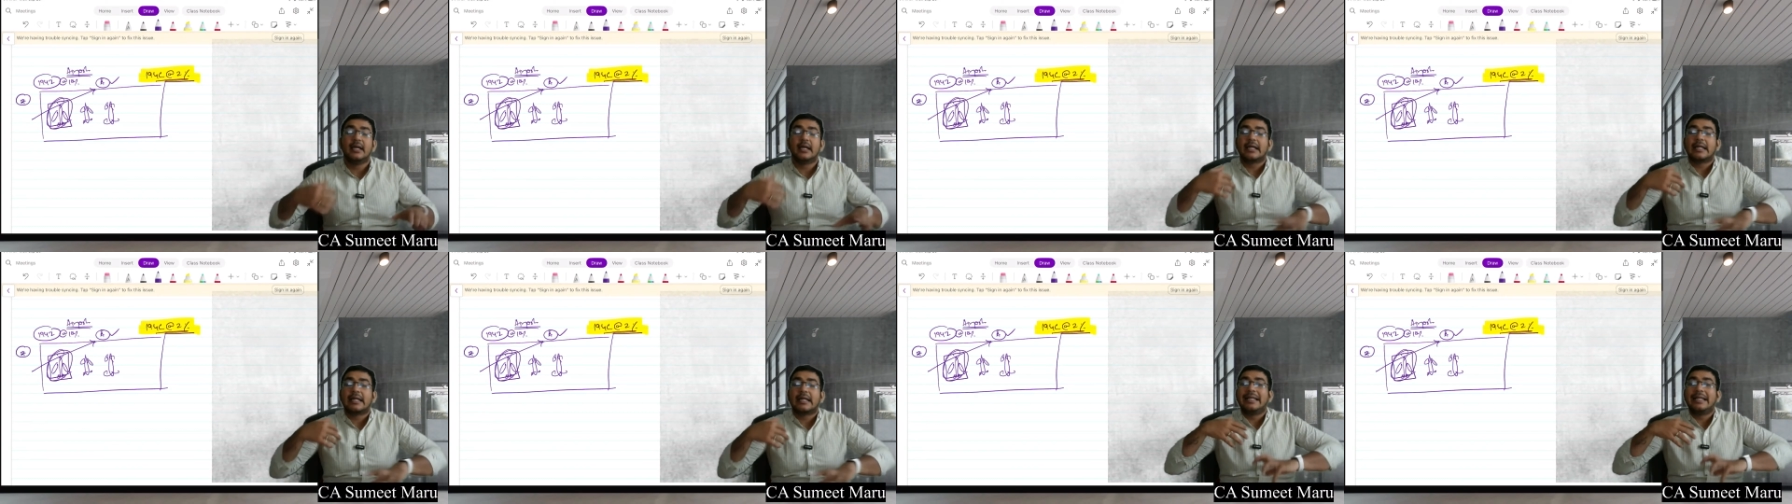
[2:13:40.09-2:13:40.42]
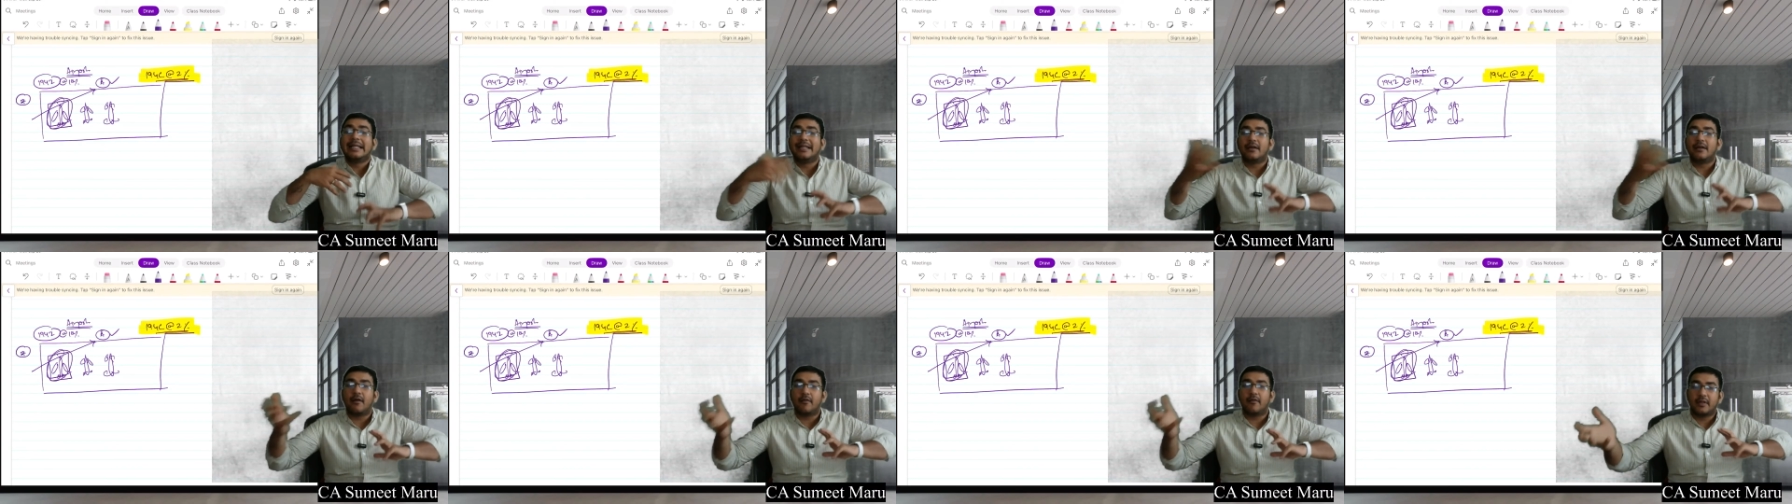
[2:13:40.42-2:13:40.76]

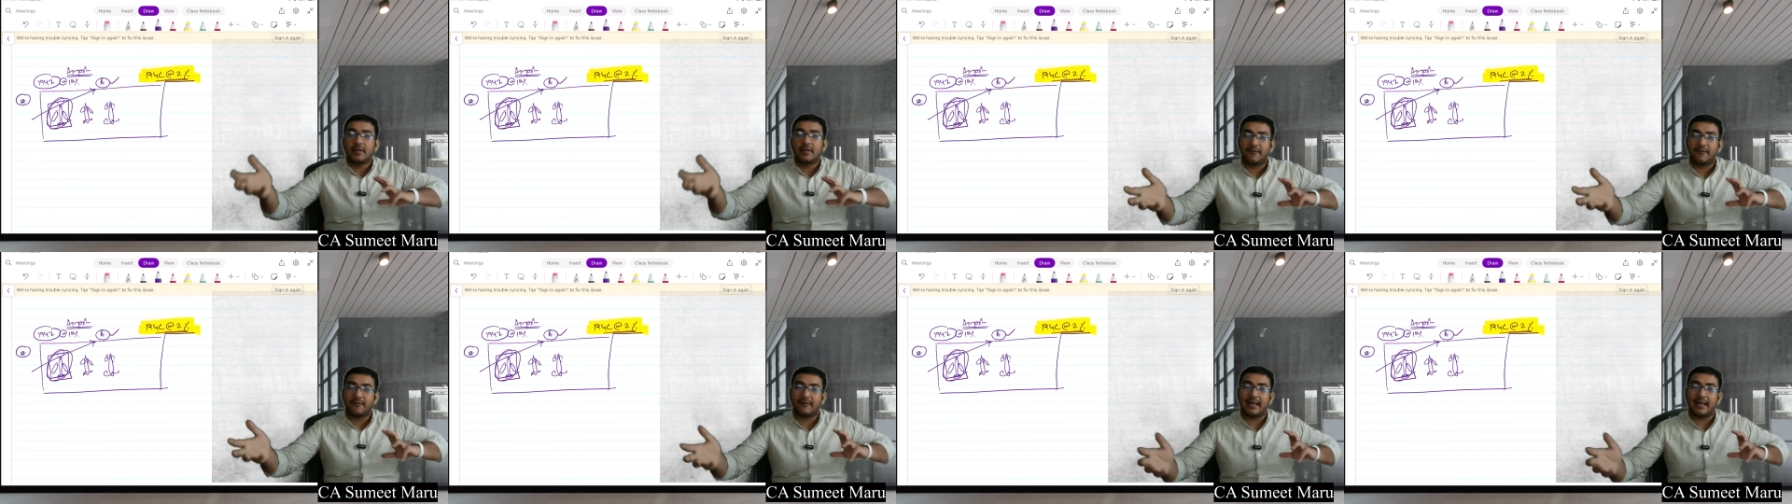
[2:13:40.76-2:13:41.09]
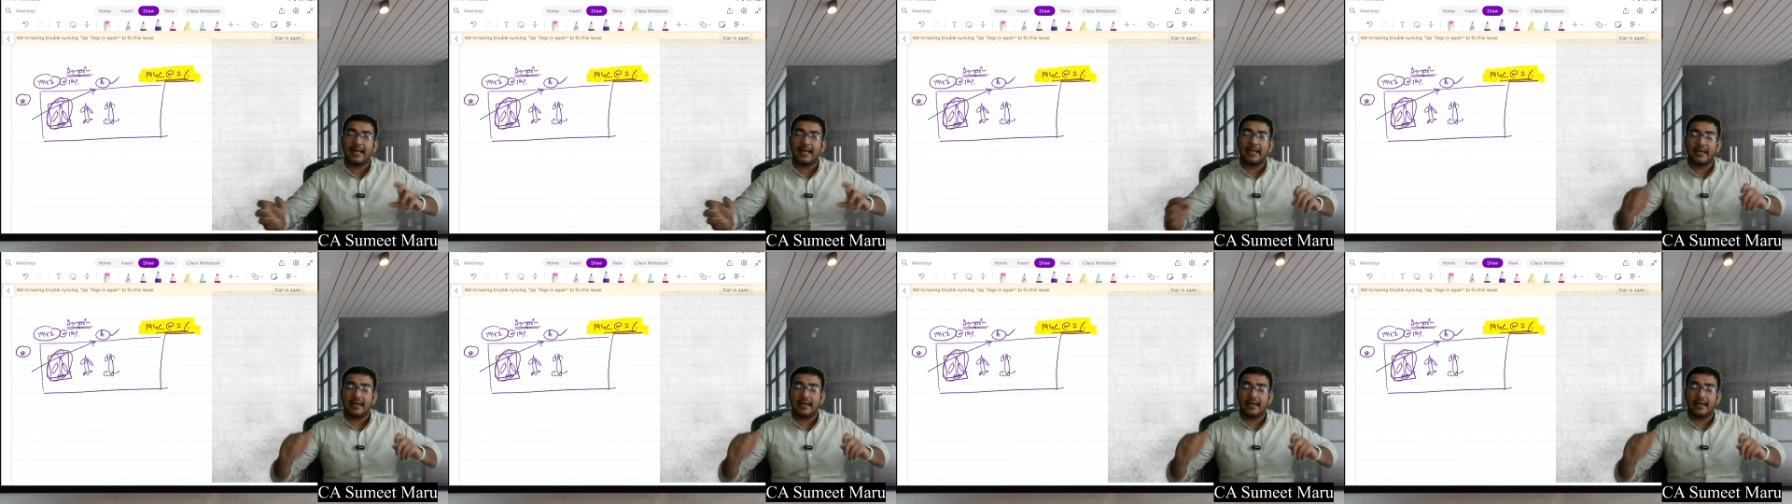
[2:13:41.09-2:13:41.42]
cleaning of the
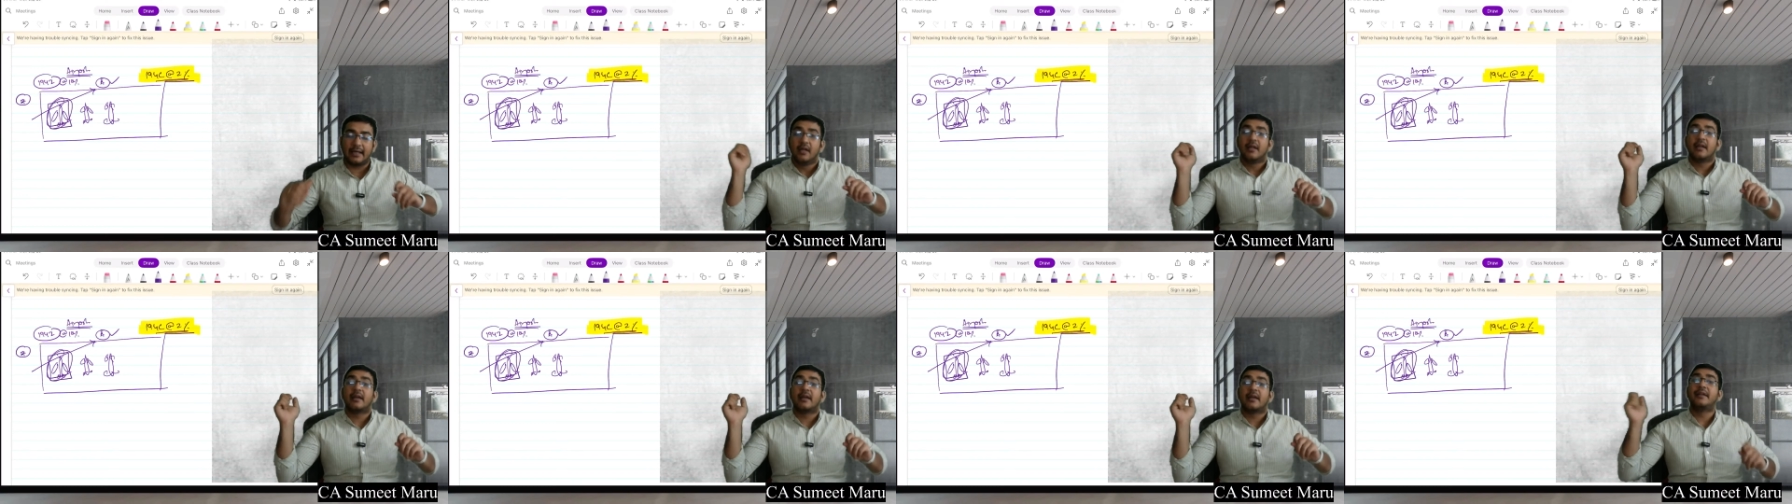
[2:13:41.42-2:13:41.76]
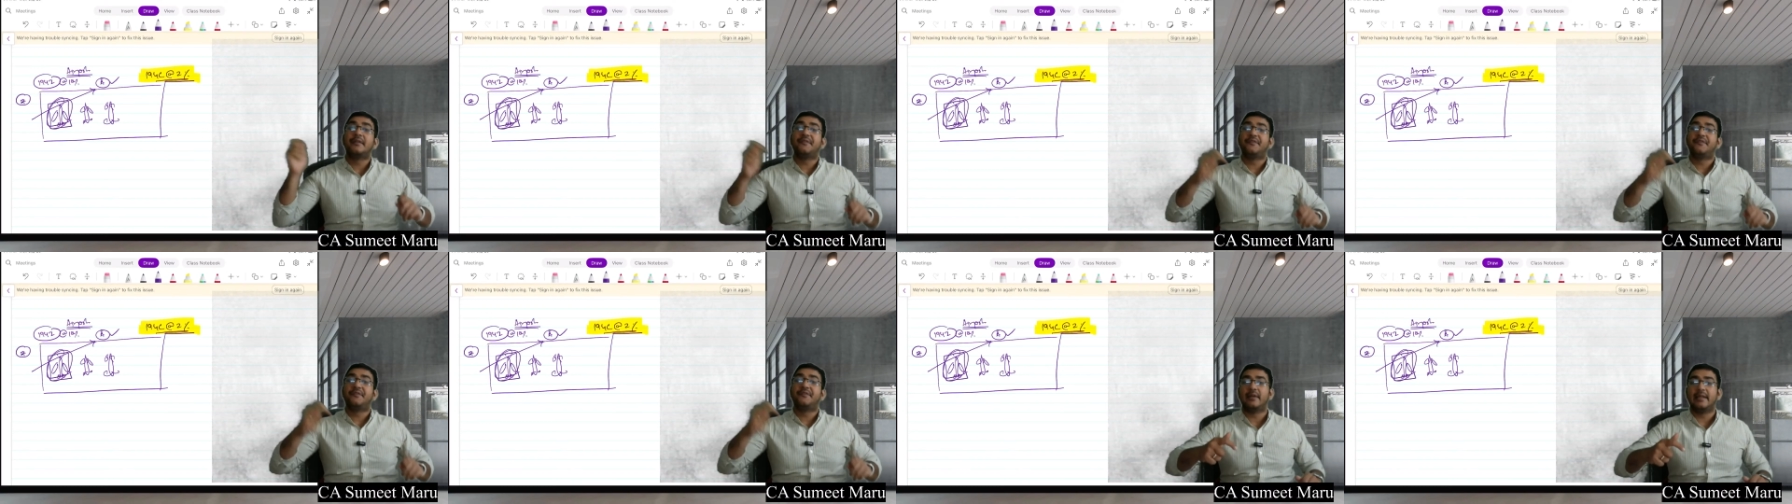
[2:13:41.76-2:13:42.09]
flight,
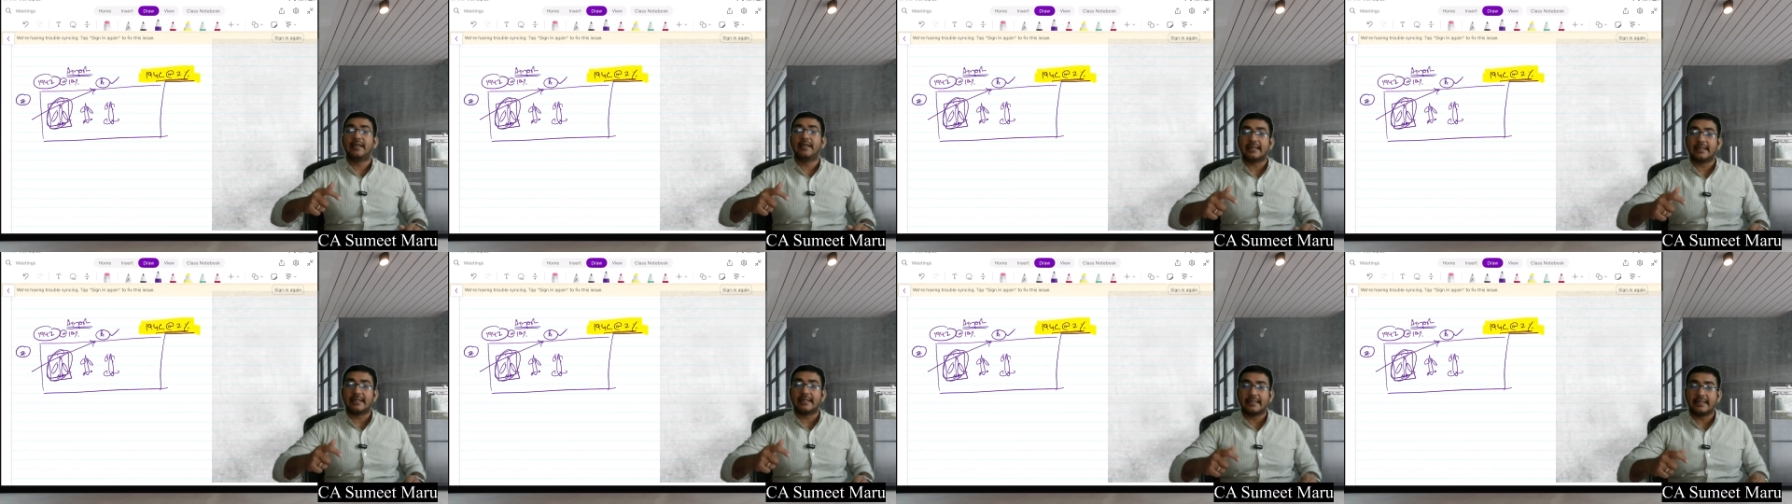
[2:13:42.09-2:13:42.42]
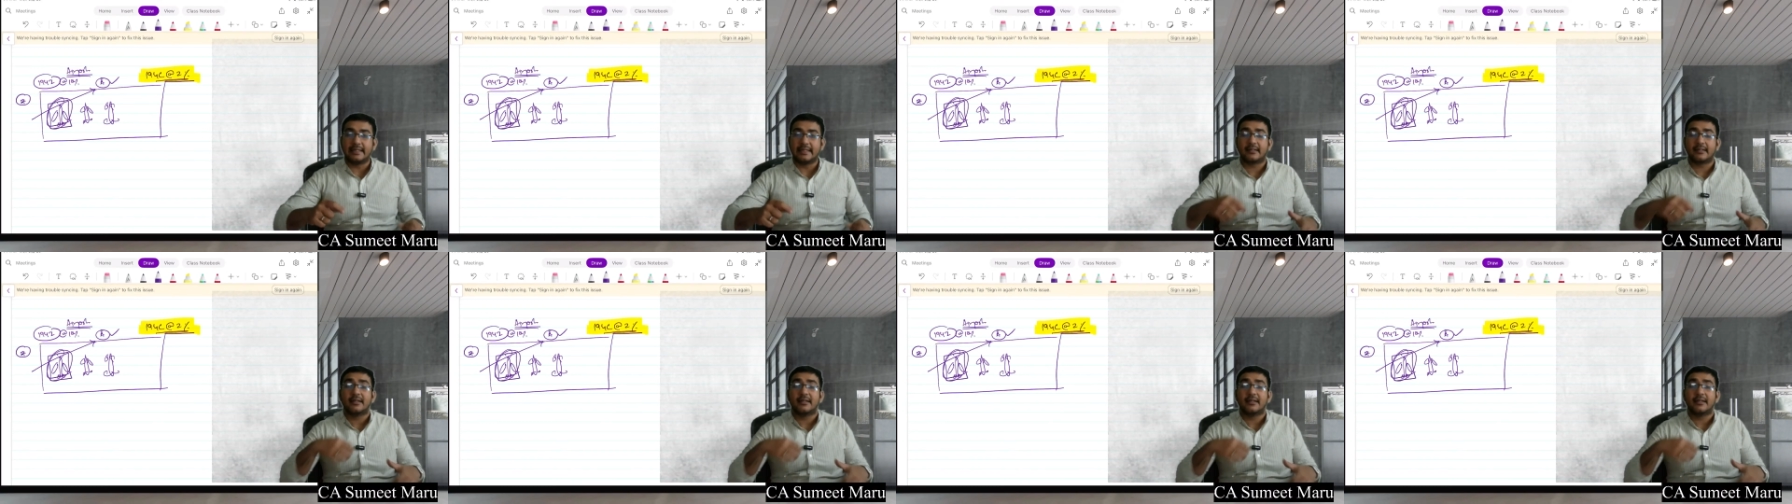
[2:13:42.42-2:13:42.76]
refueling
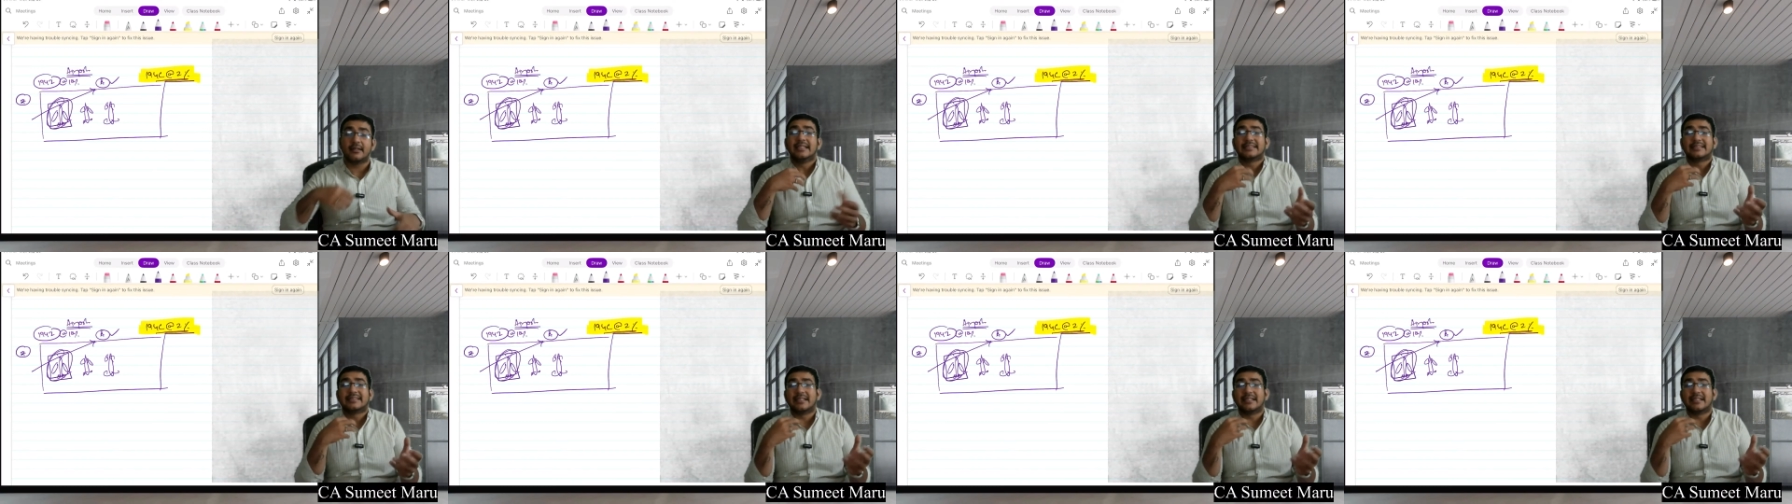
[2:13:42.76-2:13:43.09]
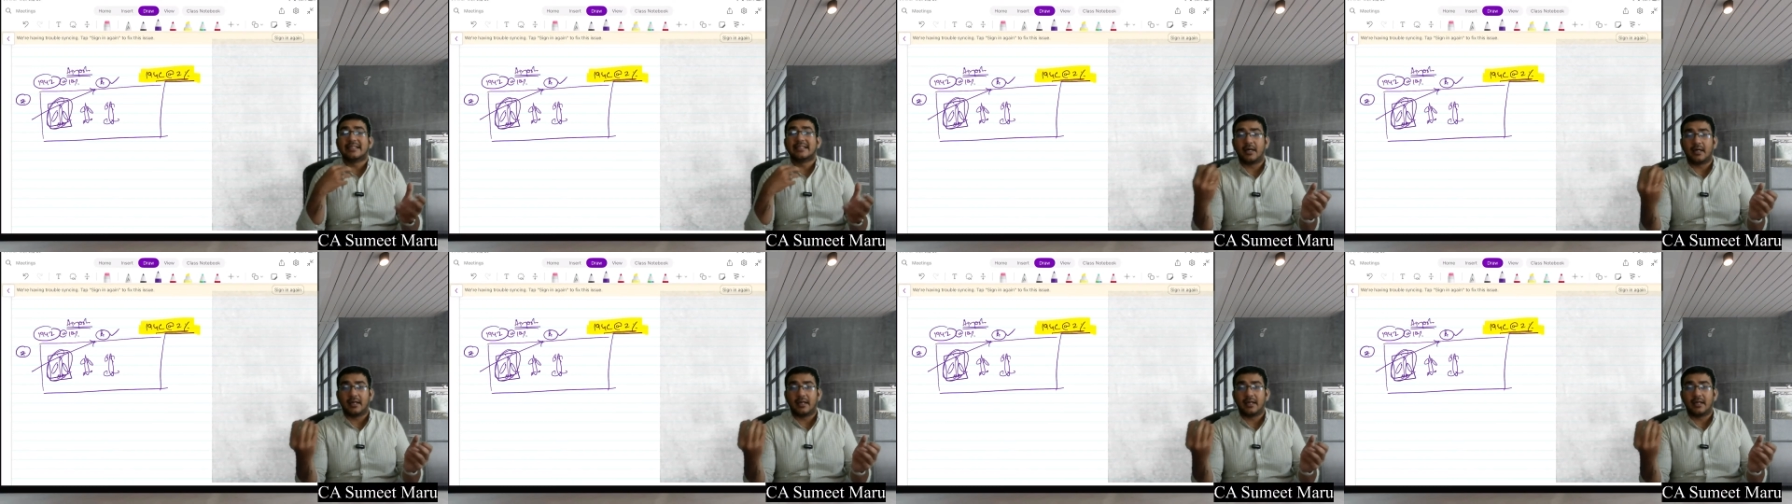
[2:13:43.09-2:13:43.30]
it, some